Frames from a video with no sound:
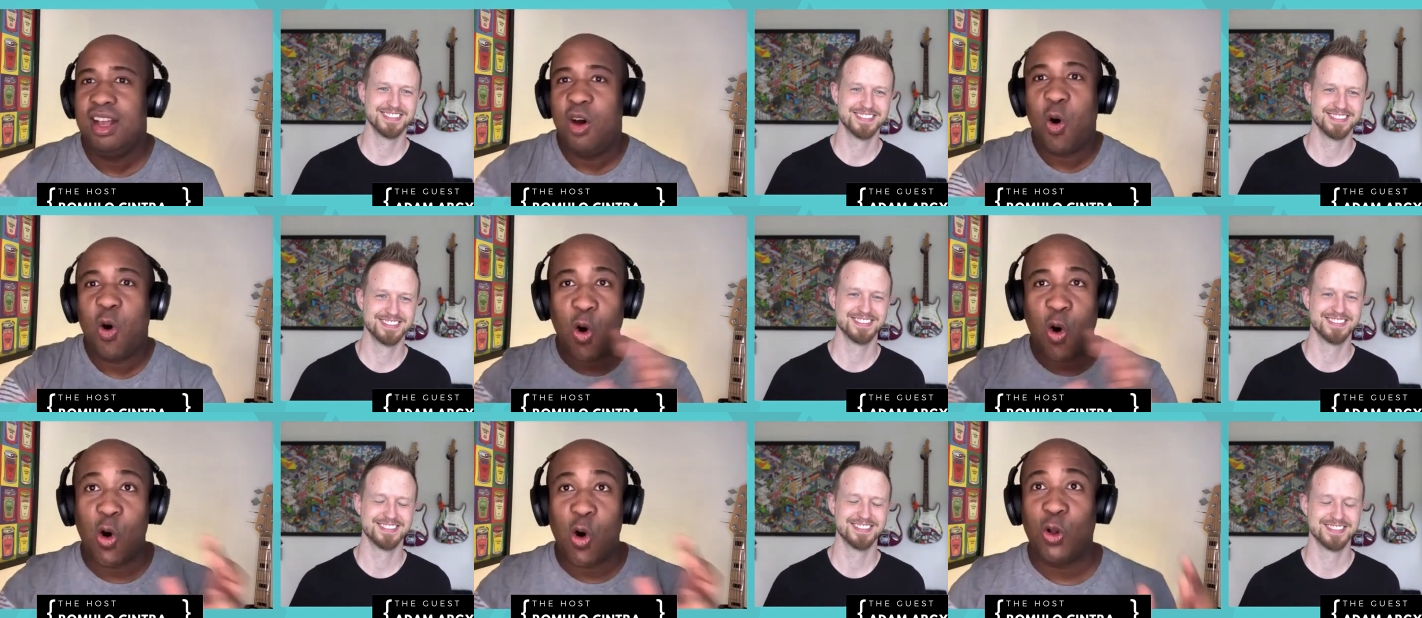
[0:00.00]

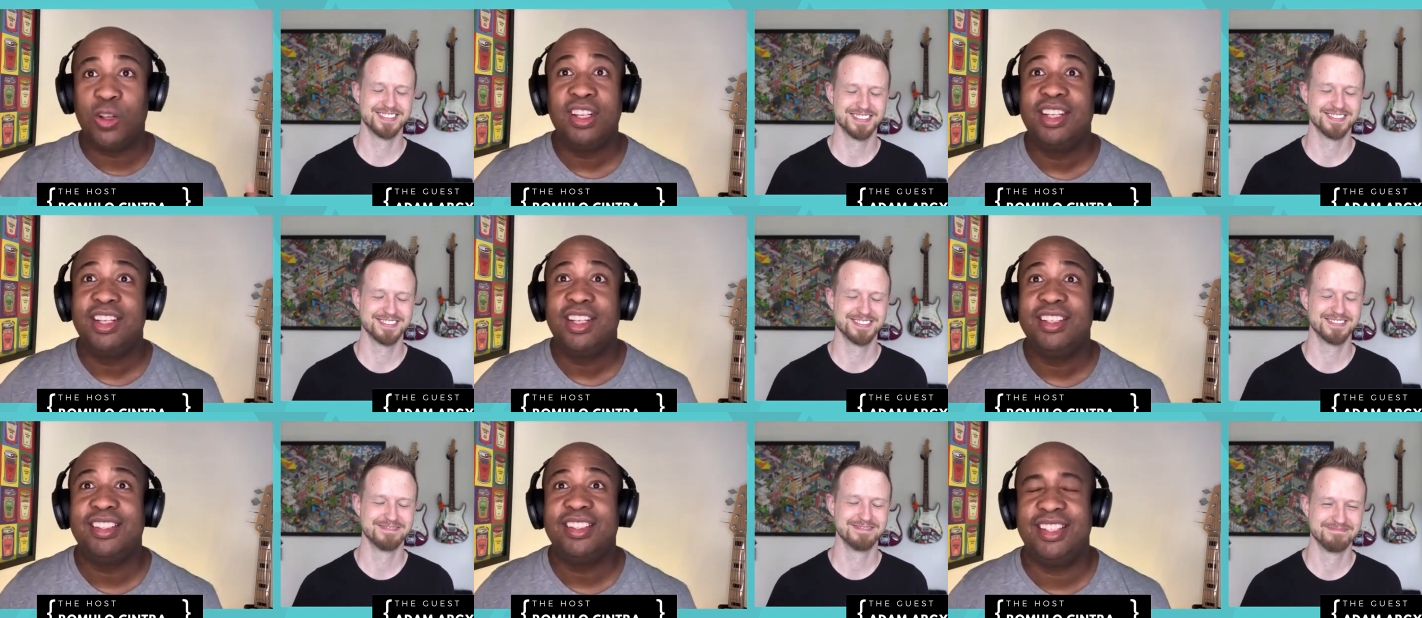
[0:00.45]
Speaker 1: all
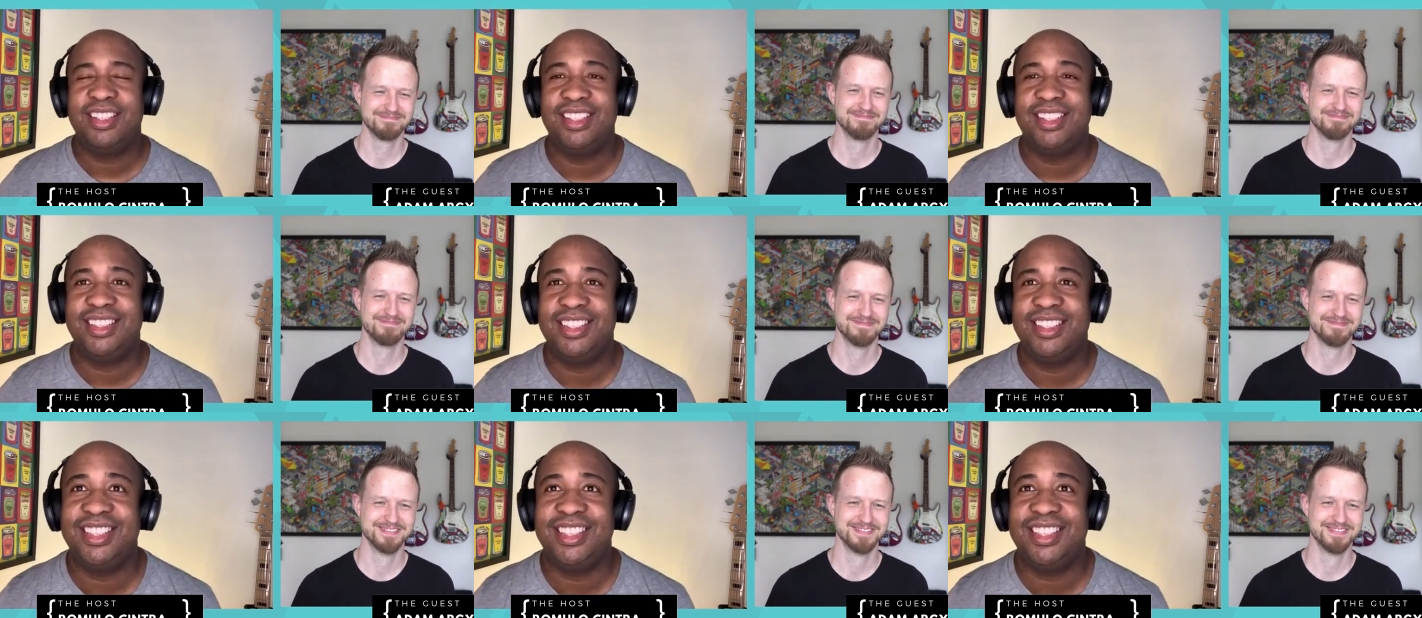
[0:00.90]
the
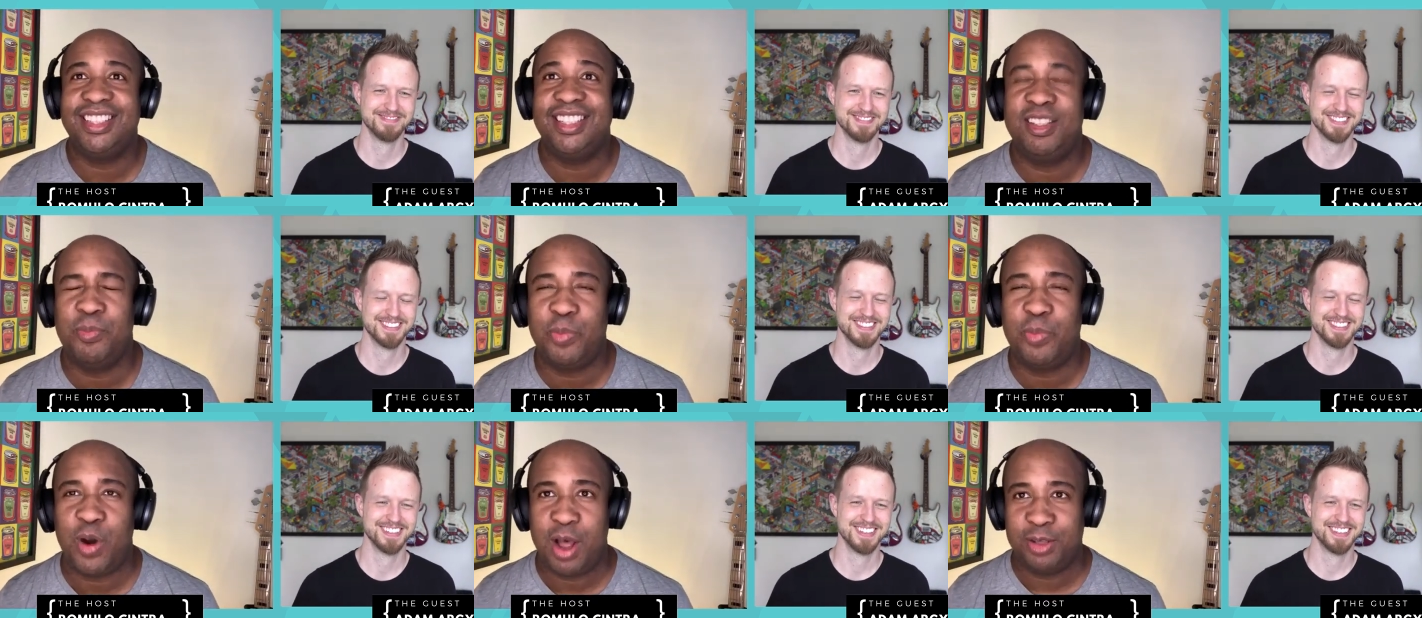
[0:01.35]
the,
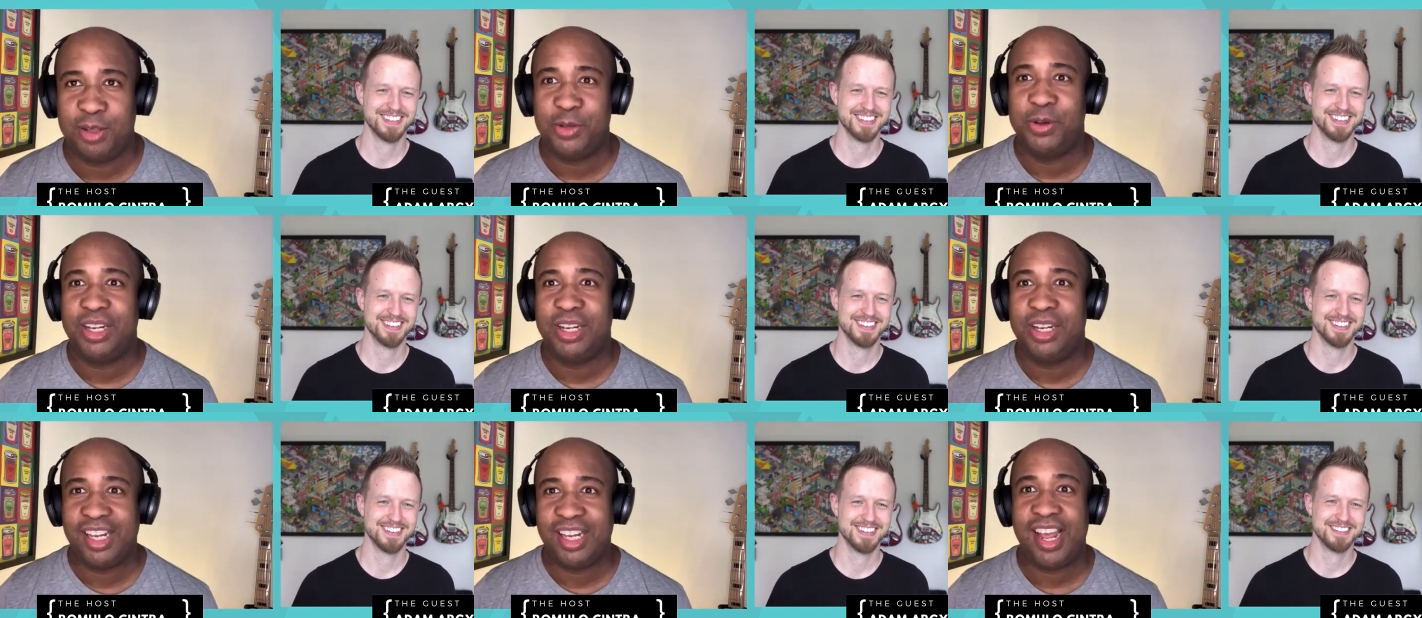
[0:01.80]
the browser
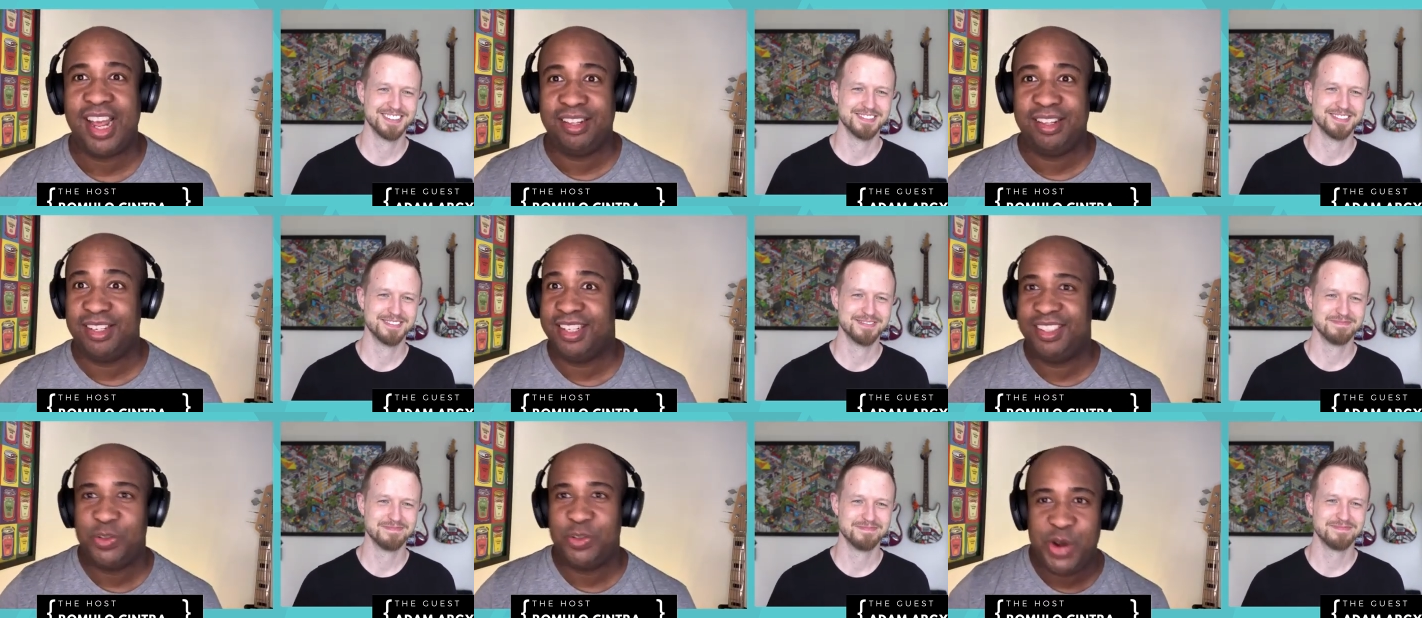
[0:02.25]

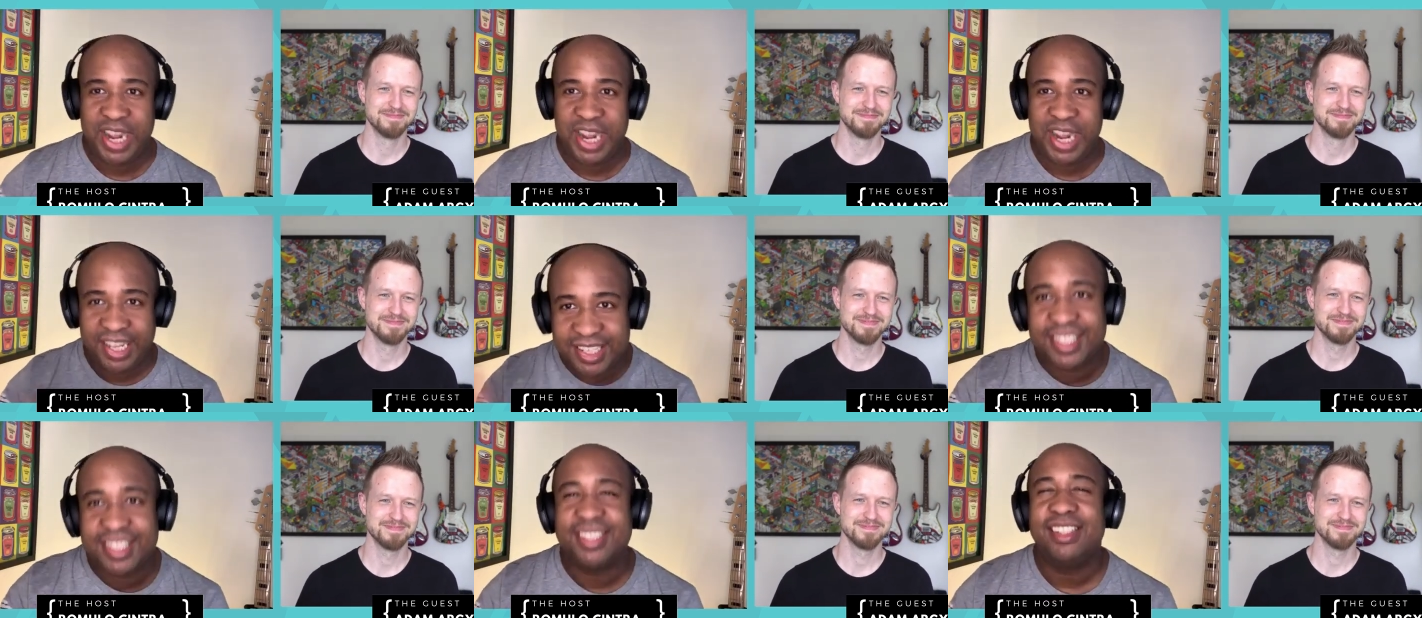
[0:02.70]
related
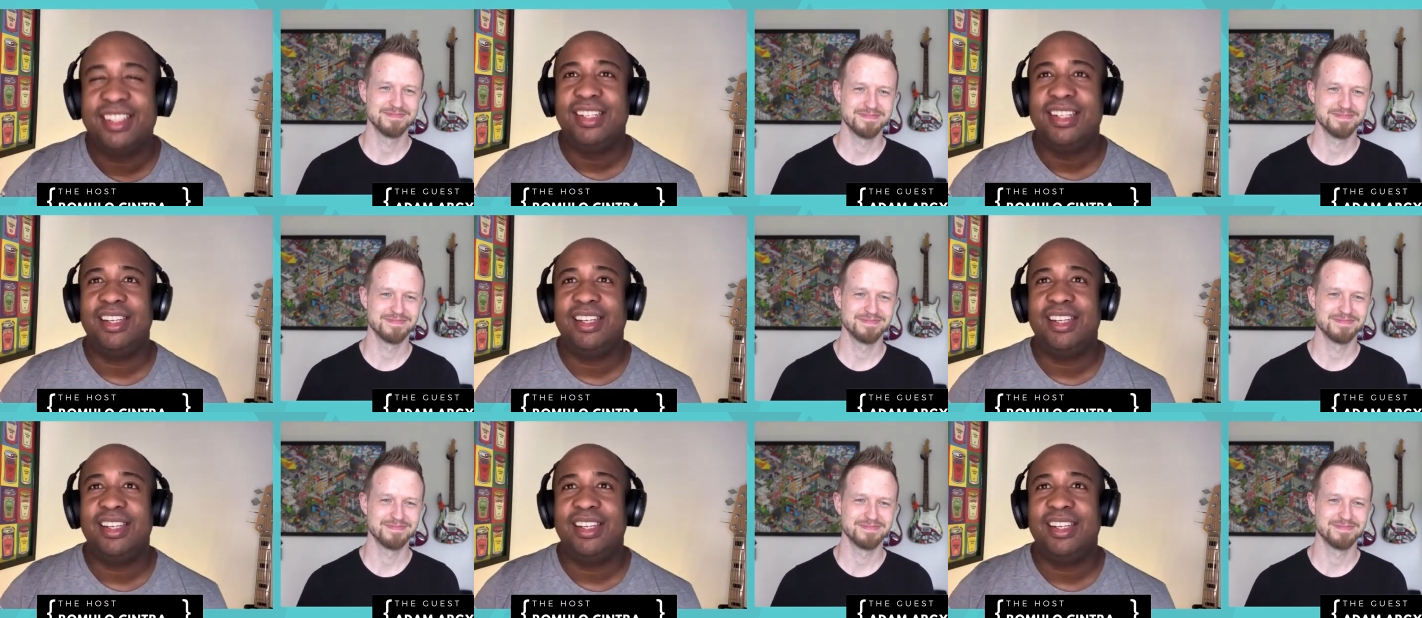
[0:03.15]
tricks.